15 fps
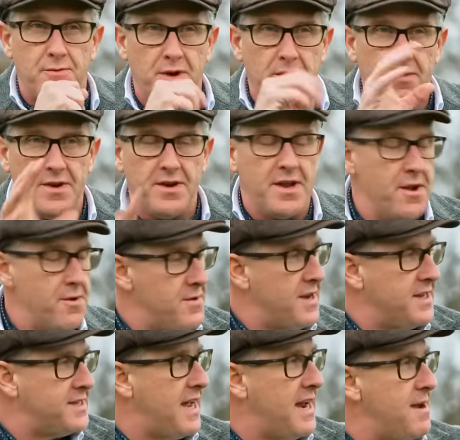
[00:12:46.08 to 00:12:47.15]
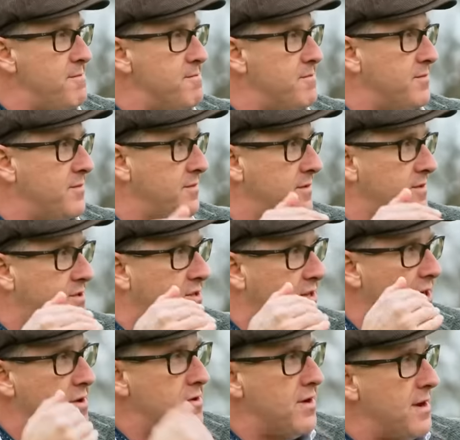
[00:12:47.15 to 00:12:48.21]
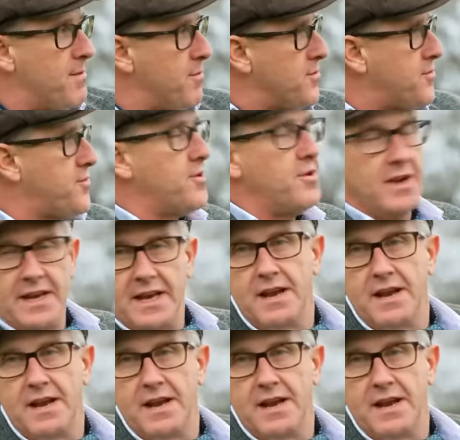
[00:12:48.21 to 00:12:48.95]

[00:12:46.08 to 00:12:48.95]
what I want to do is get him slowly but surely